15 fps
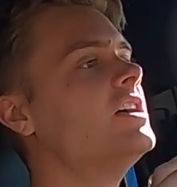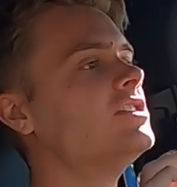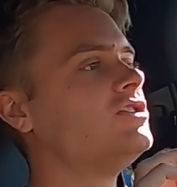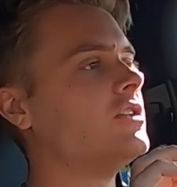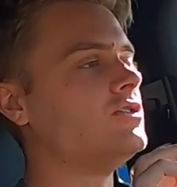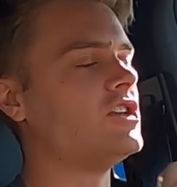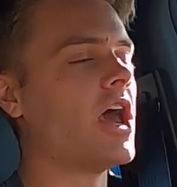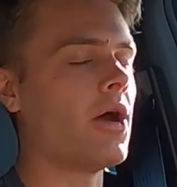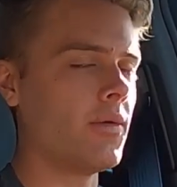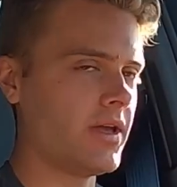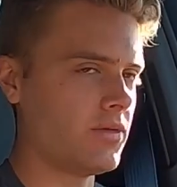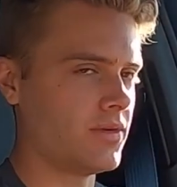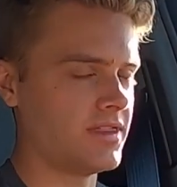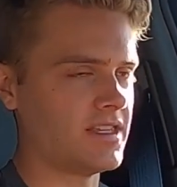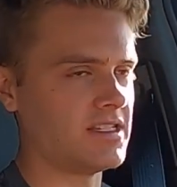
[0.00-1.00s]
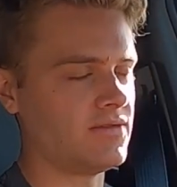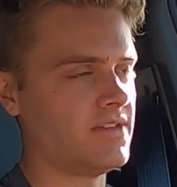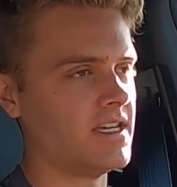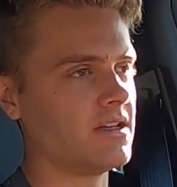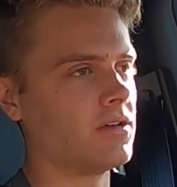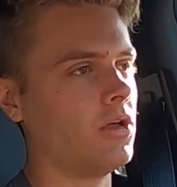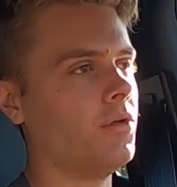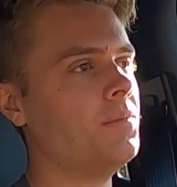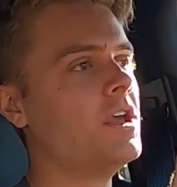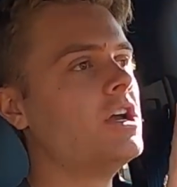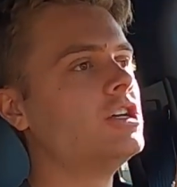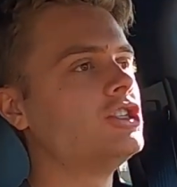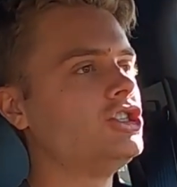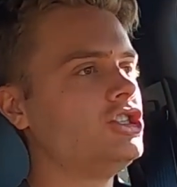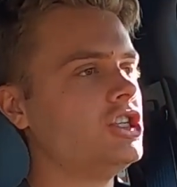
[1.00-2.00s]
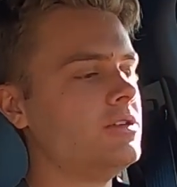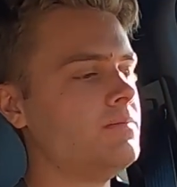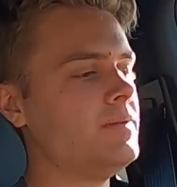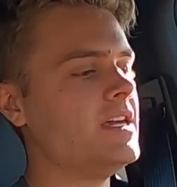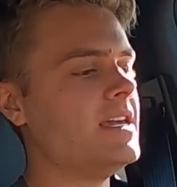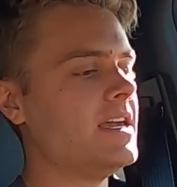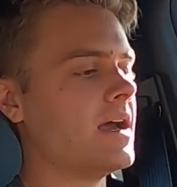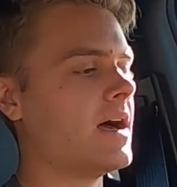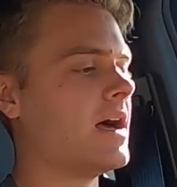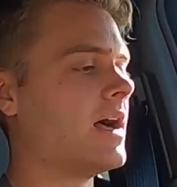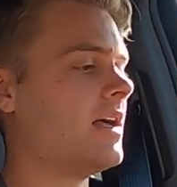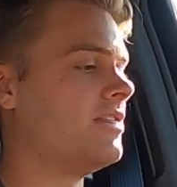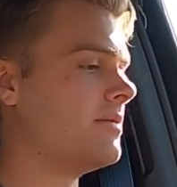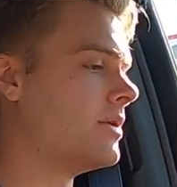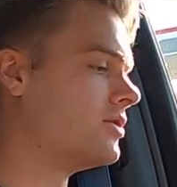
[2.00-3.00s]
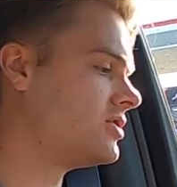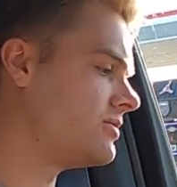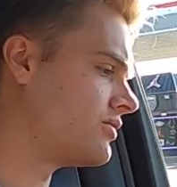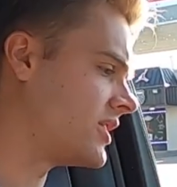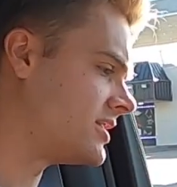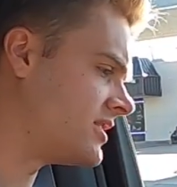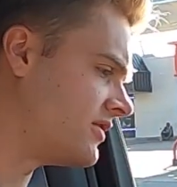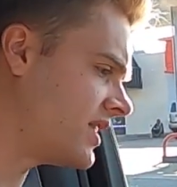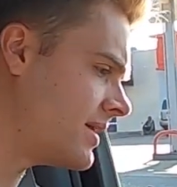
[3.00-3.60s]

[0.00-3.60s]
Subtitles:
So towing with this vehicle should be the most impressive.